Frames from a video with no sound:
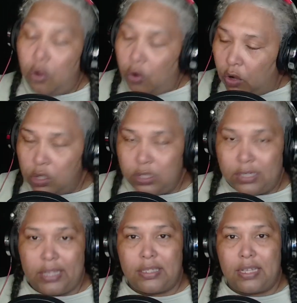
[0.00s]
all those
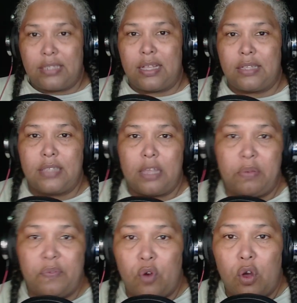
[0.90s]
links, as I said
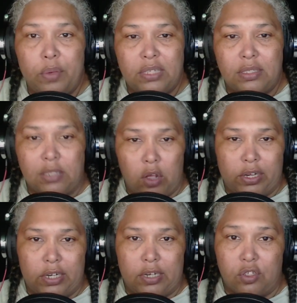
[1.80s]
before, is down
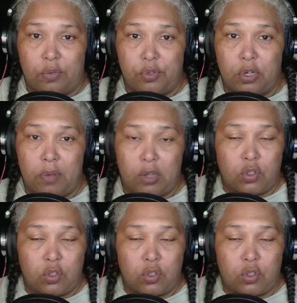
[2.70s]
in the description box.